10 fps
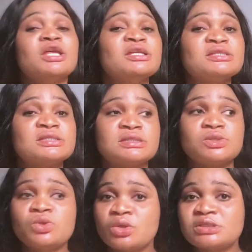it's
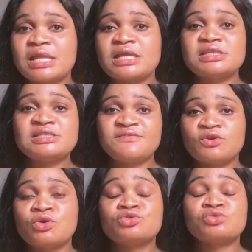not like, it's
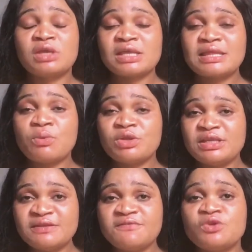difficult to get that one
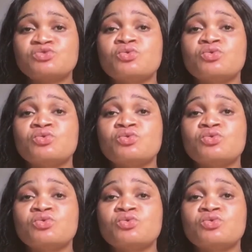in the fake.